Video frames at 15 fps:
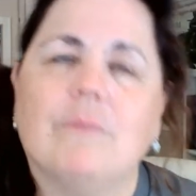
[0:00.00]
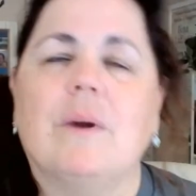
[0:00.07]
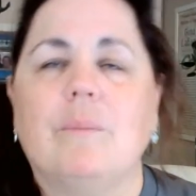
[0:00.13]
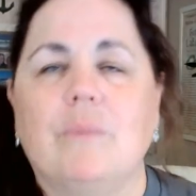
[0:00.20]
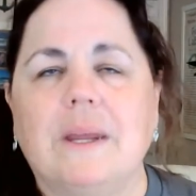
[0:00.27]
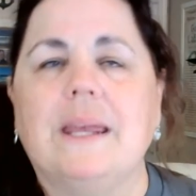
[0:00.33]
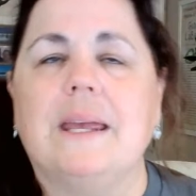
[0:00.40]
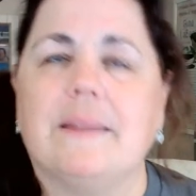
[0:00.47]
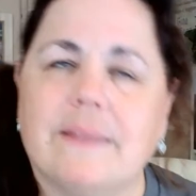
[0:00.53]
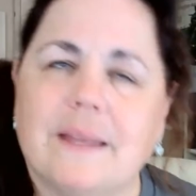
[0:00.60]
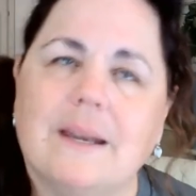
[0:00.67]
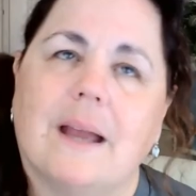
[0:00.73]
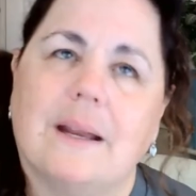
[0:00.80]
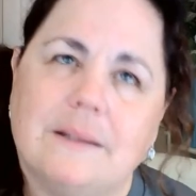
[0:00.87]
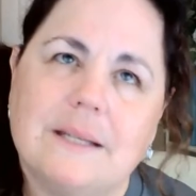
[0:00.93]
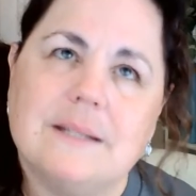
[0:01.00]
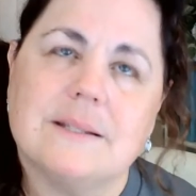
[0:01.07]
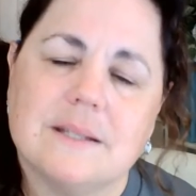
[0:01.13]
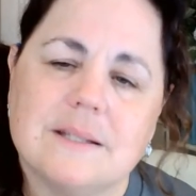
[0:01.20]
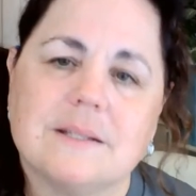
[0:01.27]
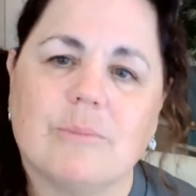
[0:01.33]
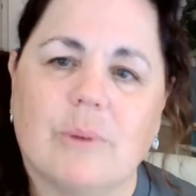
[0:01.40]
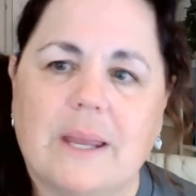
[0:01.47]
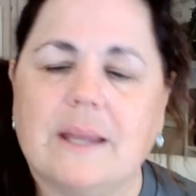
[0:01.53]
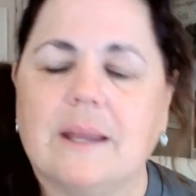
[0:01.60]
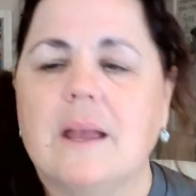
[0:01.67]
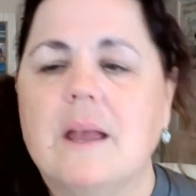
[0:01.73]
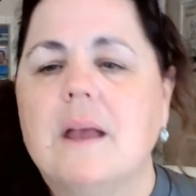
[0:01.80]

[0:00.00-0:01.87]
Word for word: and we hit the 90s this week.